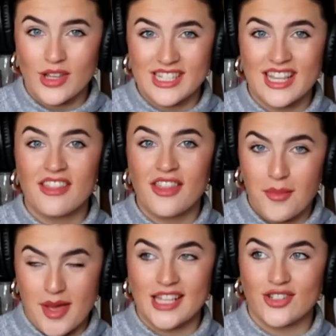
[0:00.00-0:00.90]
was
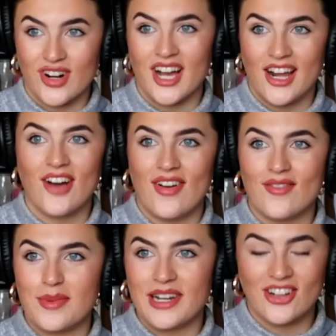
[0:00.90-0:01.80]
the best ride I've
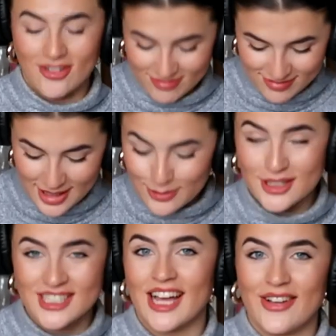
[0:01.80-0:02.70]
ever been on. It
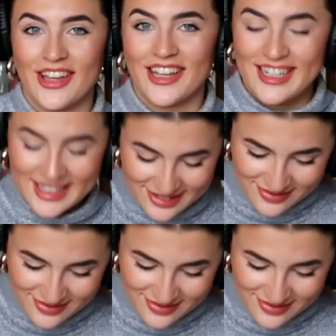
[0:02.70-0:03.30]
was so good.